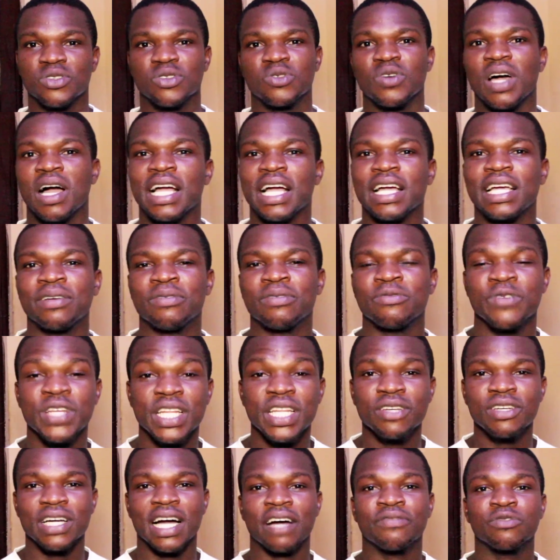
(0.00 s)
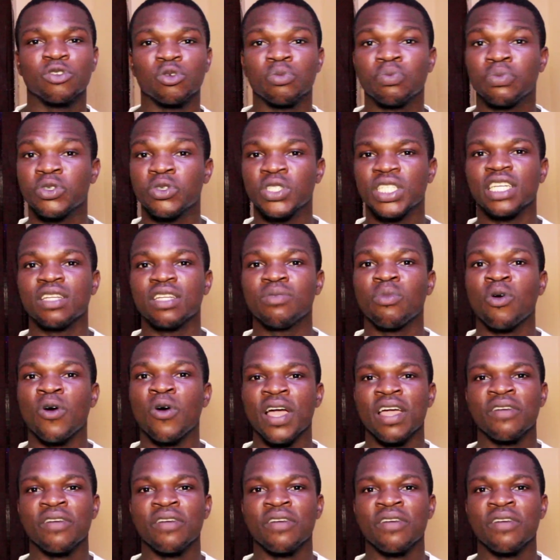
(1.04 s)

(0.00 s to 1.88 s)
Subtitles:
So I really have to put in more